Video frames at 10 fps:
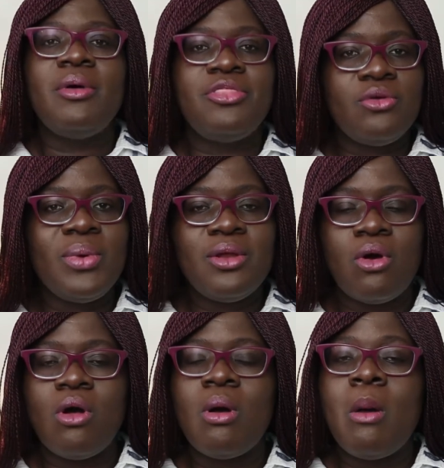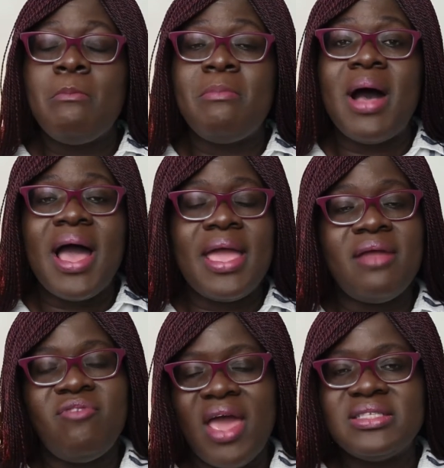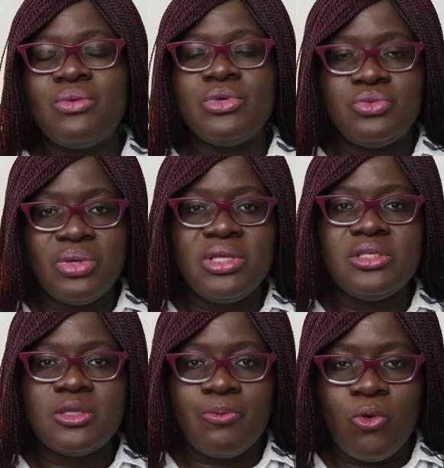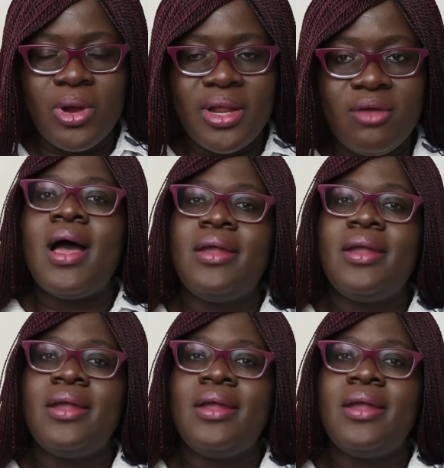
But through it all, my advisor was really supportive.